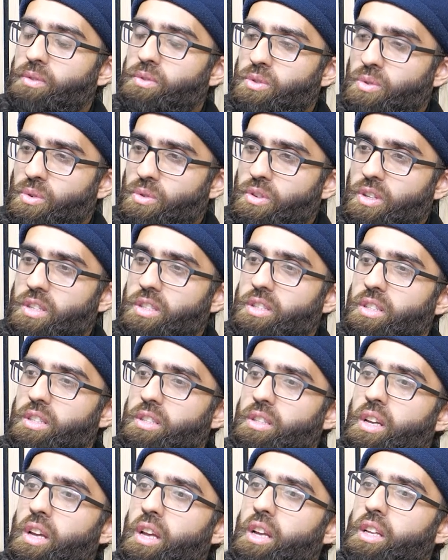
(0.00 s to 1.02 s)
stories
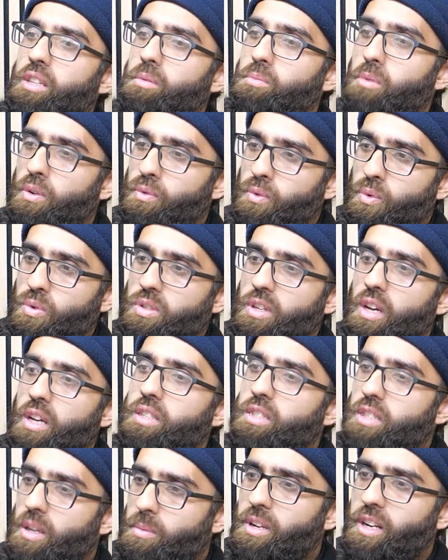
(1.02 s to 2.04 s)
and the
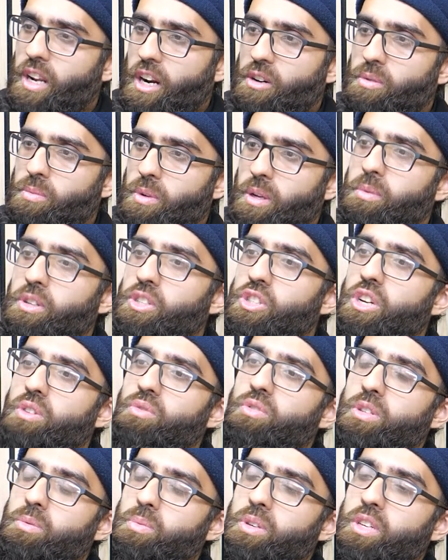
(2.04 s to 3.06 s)
Malfuzat, some in Arabic, but
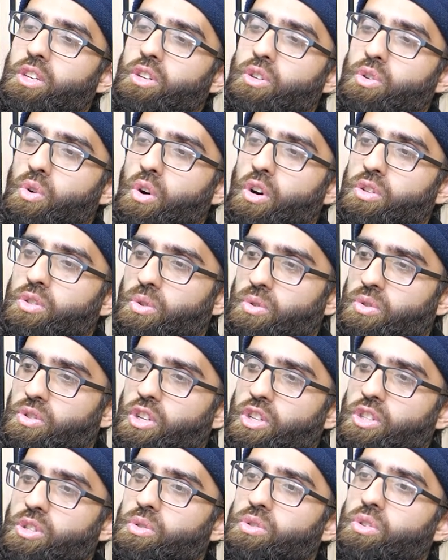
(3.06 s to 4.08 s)
generally speaking, your
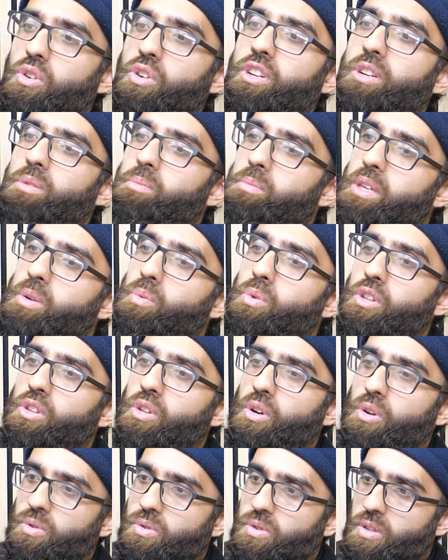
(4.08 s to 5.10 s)
association is not going to be with
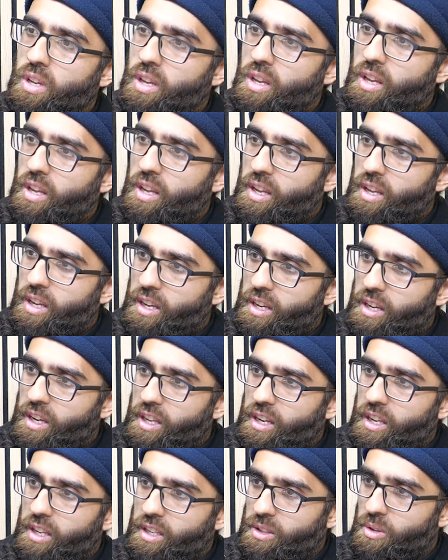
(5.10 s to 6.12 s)
those
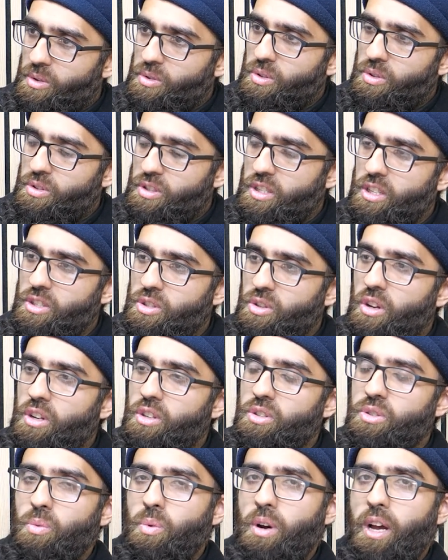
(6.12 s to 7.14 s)
senior
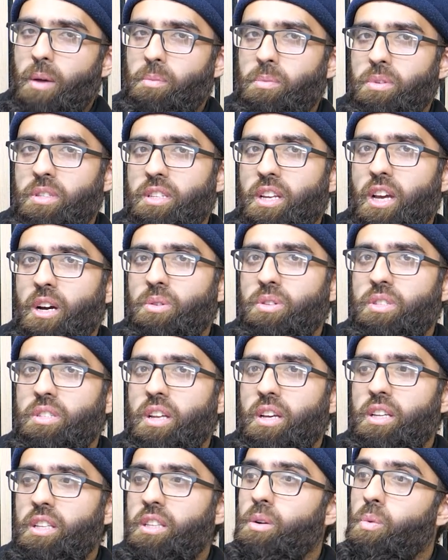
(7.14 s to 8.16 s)
scholars. So what happens now is
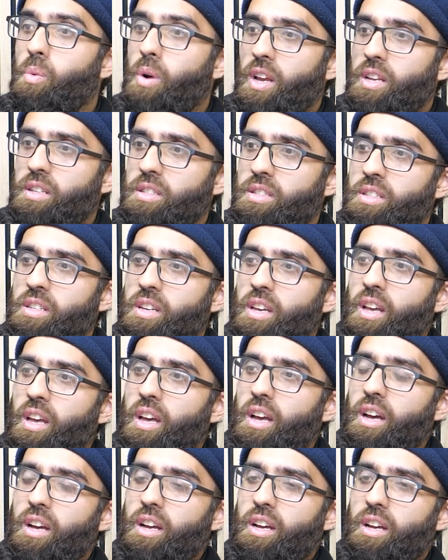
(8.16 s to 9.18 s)
that in the West,
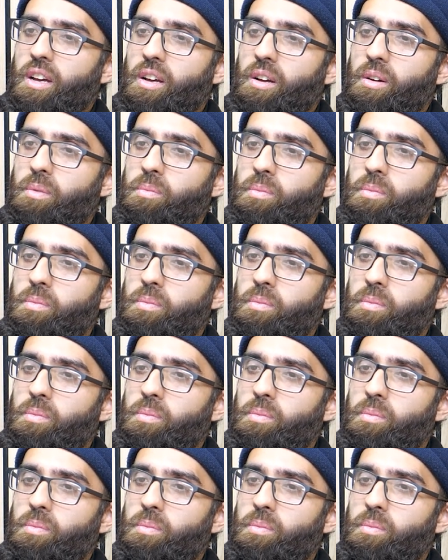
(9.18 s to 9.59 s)
not